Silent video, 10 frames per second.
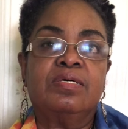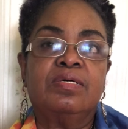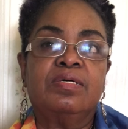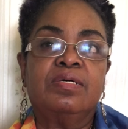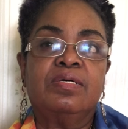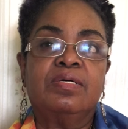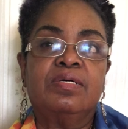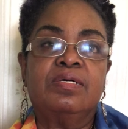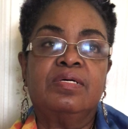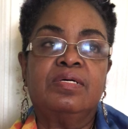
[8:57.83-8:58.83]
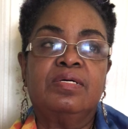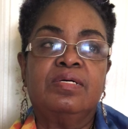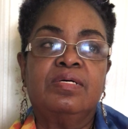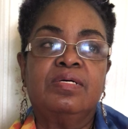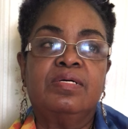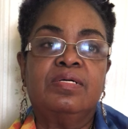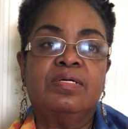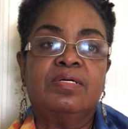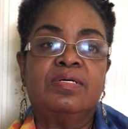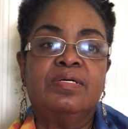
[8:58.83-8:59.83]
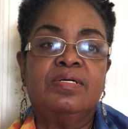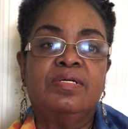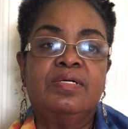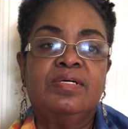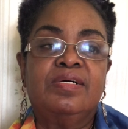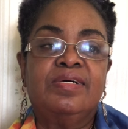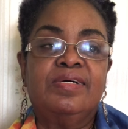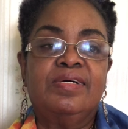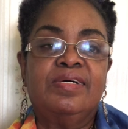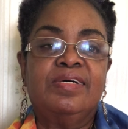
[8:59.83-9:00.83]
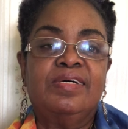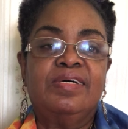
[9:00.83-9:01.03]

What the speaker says: No one is speaking in this clip.